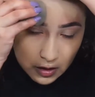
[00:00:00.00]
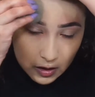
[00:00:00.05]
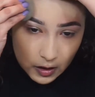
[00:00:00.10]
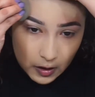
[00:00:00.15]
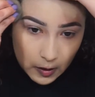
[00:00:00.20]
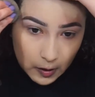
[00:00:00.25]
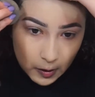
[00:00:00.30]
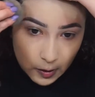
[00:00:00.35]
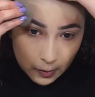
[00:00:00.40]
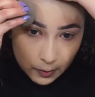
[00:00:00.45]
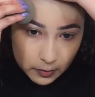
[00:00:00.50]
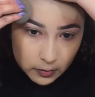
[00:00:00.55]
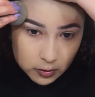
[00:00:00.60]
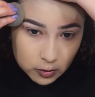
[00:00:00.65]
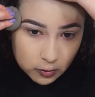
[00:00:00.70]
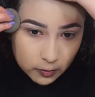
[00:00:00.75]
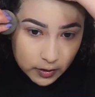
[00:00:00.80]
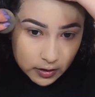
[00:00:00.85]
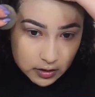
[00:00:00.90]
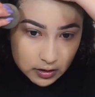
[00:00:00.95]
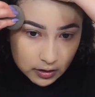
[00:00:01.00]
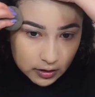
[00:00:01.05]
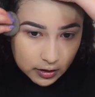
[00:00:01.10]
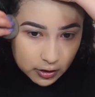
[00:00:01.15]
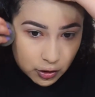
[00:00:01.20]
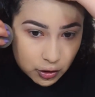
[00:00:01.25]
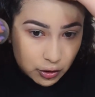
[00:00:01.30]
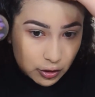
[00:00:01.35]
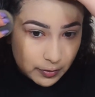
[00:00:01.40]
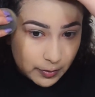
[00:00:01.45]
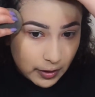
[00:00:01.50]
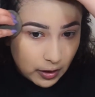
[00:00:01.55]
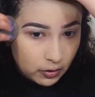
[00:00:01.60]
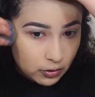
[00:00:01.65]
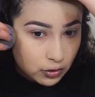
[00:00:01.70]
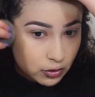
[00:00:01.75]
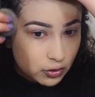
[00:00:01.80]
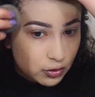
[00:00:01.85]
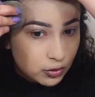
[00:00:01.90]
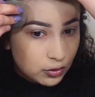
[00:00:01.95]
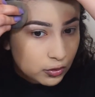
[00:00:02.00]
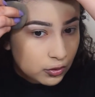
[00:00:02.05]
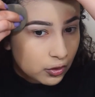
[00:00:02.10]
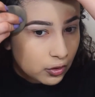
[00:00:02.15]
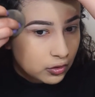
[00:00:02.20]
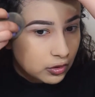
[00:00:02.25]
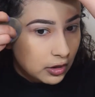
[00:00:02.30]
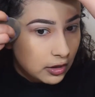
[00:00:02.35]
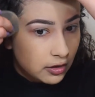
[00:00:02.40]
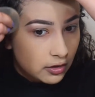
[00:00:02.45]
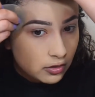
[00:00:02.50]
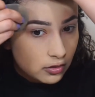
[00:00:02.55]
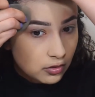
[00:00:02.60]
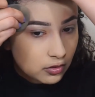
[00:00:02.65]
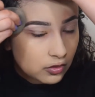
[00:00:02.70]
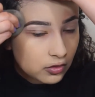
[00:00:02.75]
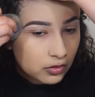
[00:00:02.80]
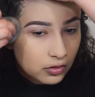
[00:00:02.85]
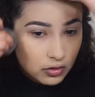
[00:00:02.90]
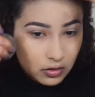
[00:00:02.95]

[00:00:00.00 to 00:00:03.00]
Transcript: So we took a trip out to Rosarito,